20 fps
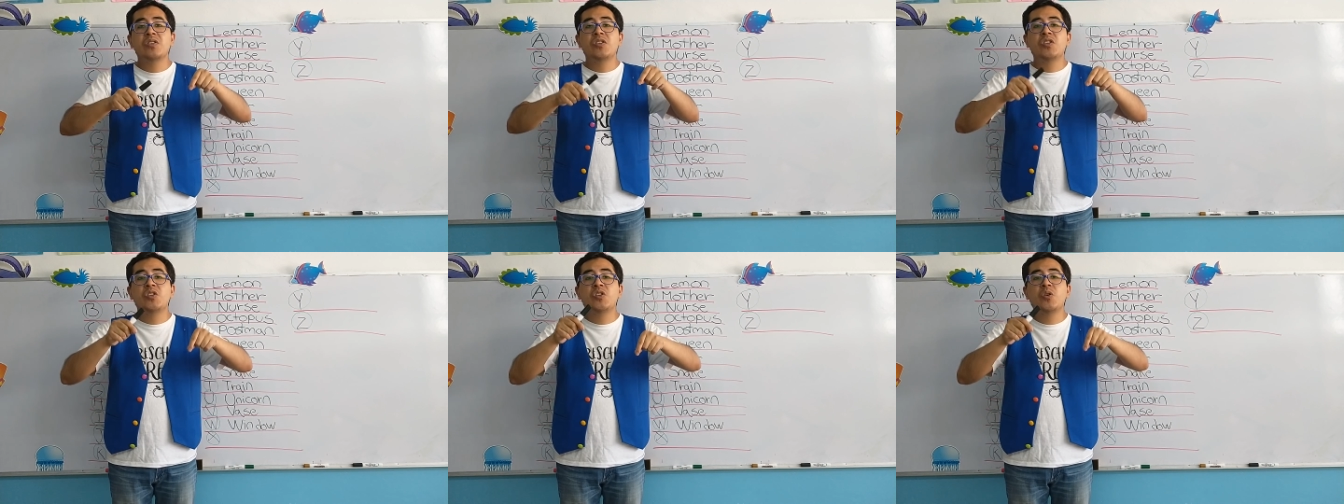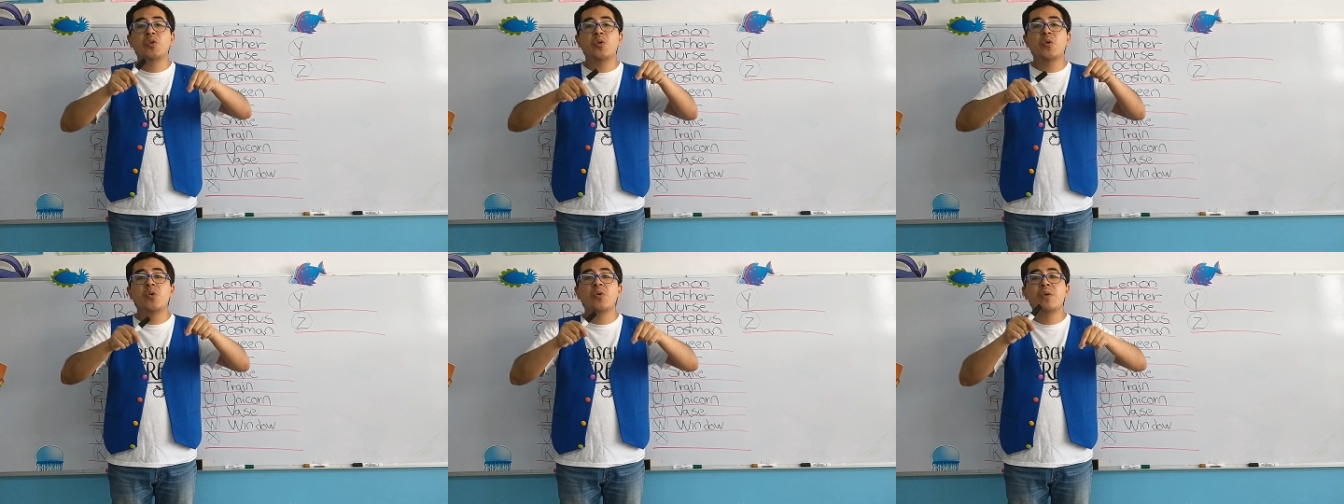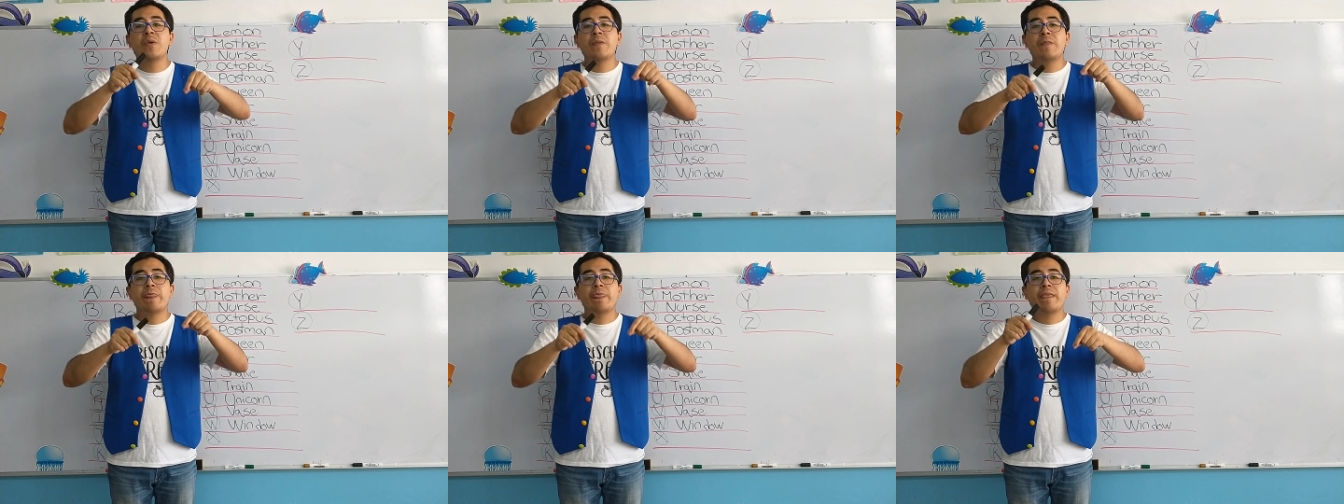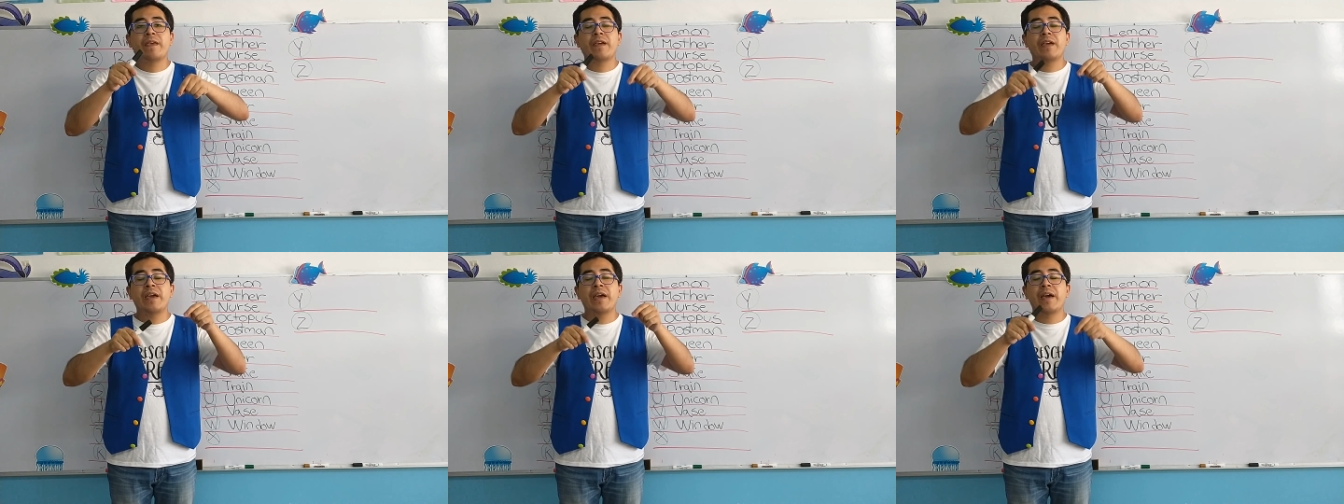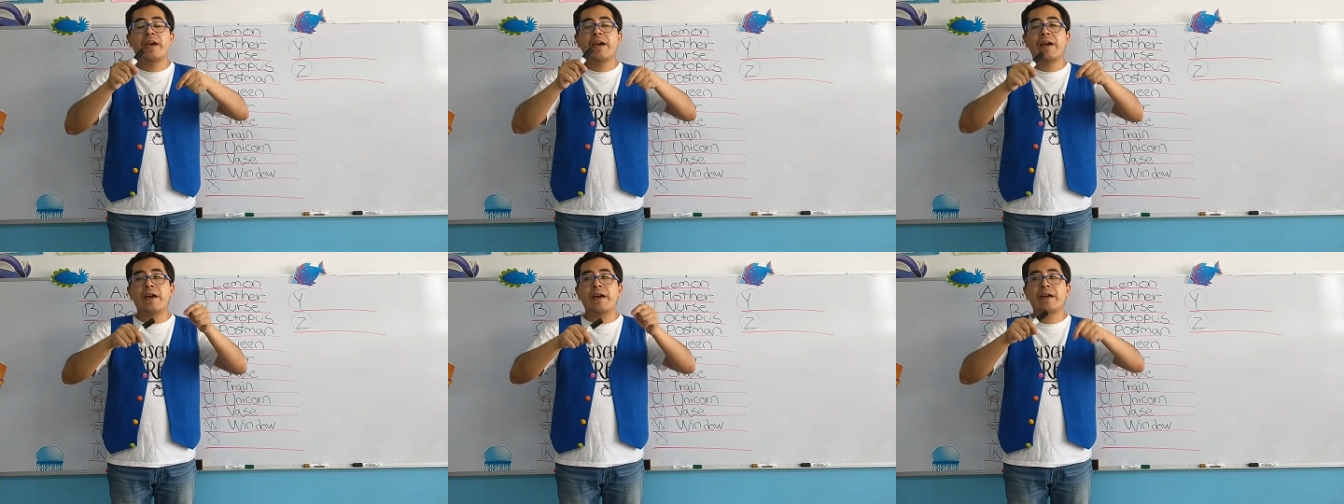to
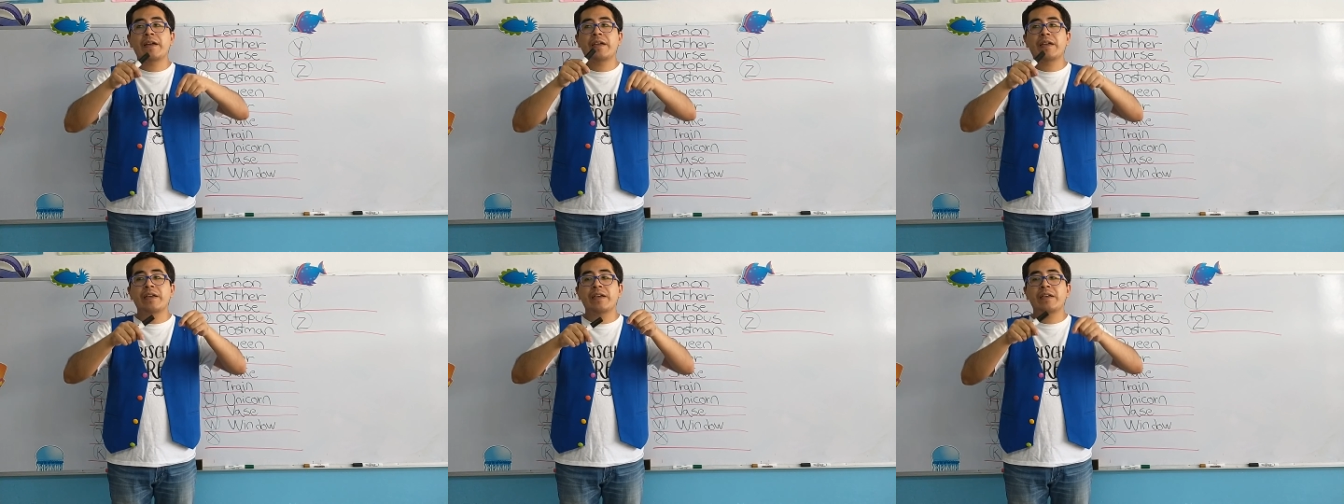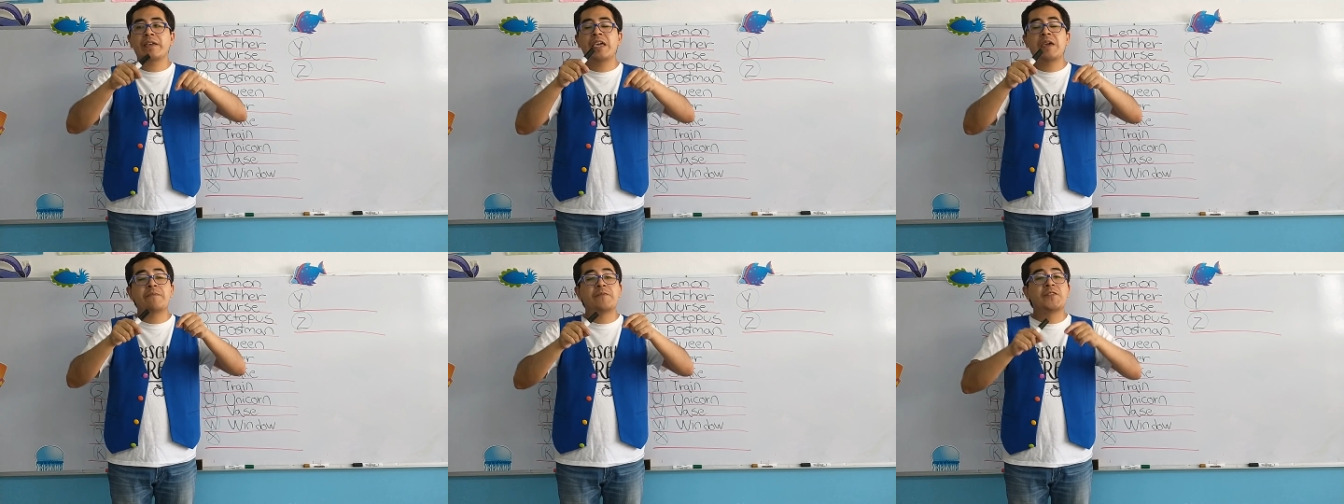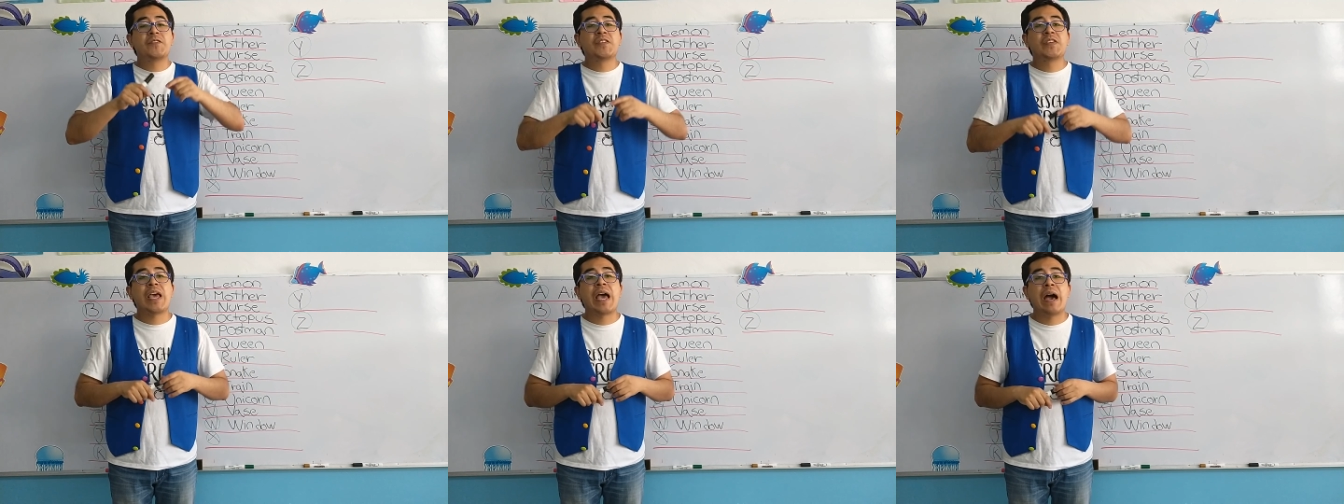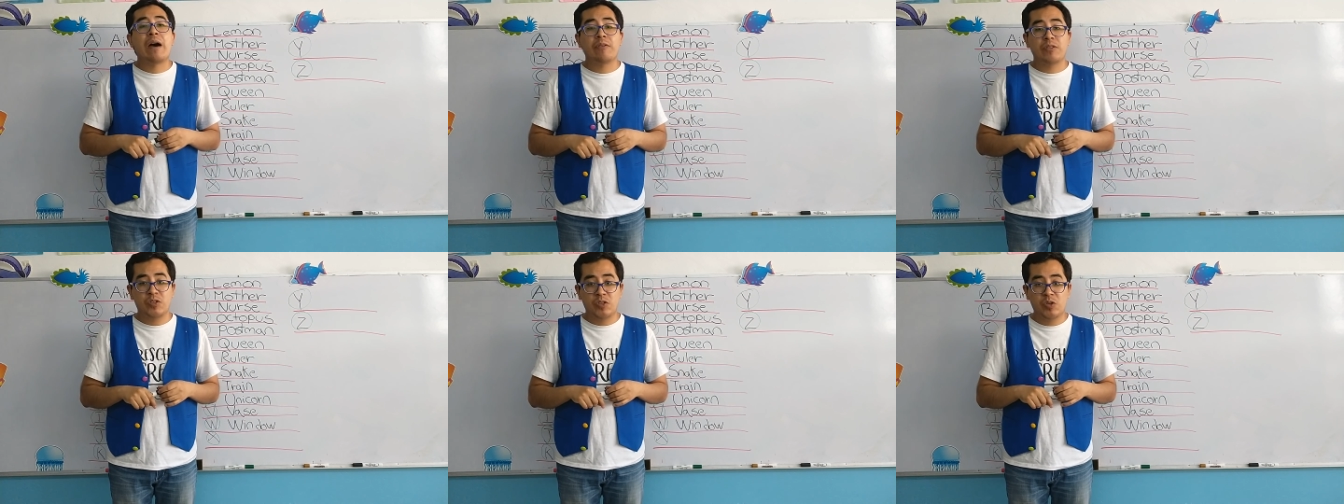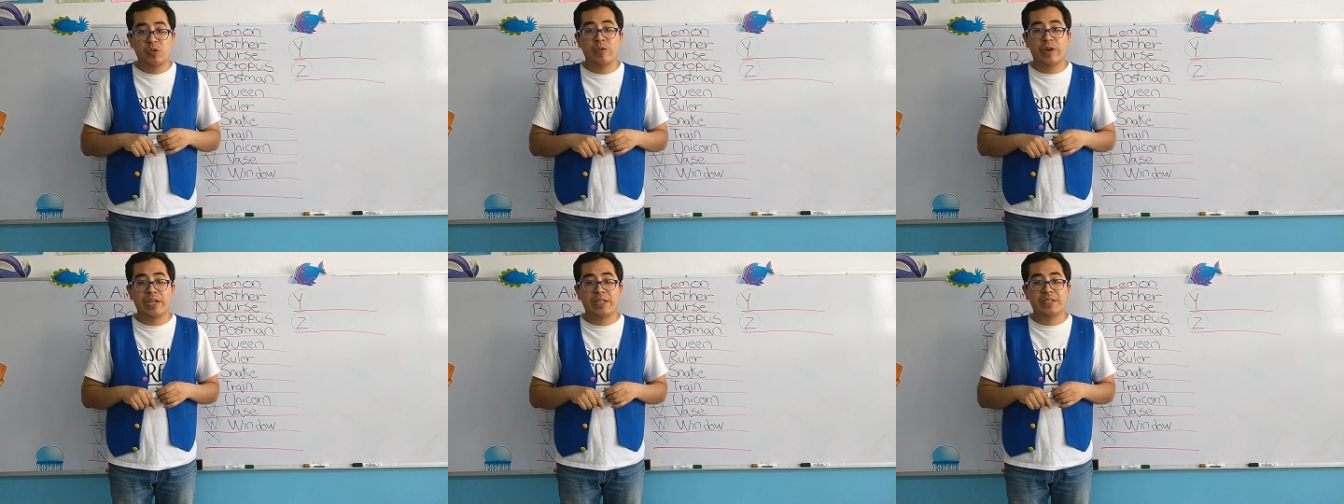give sound
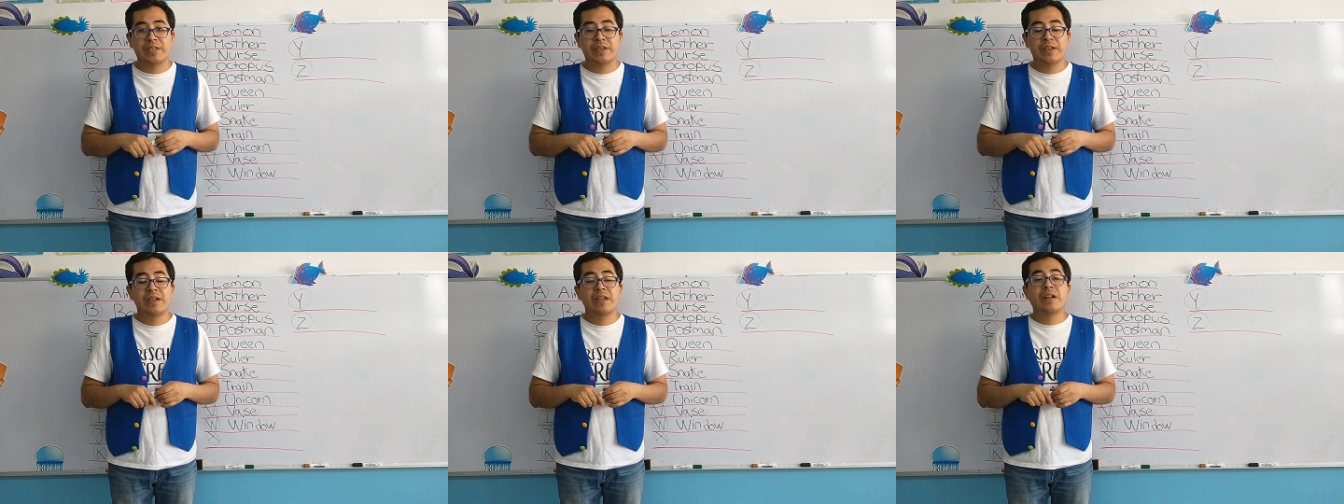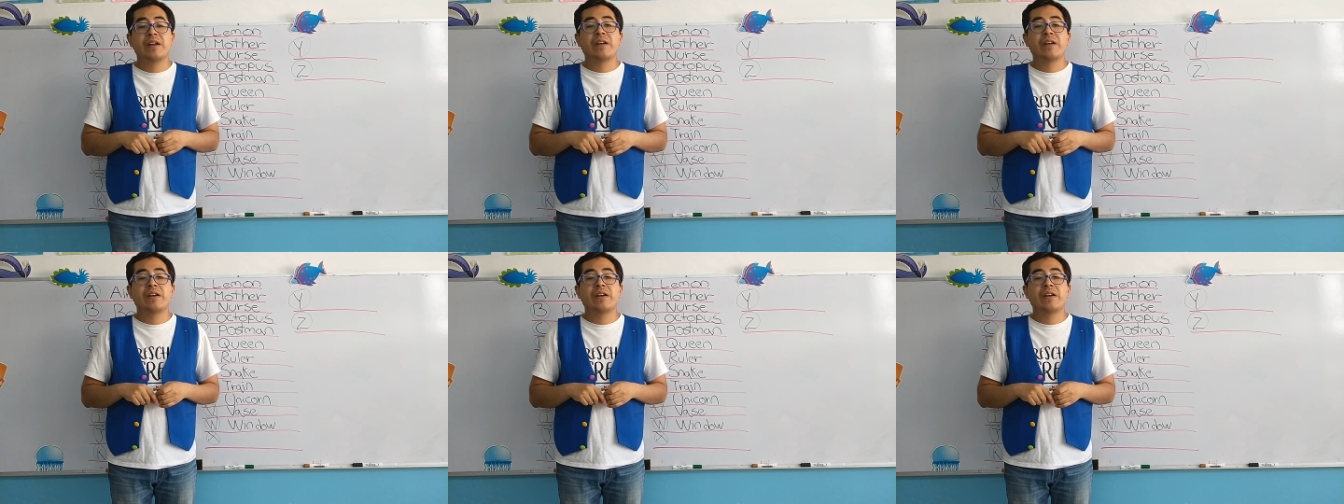to it.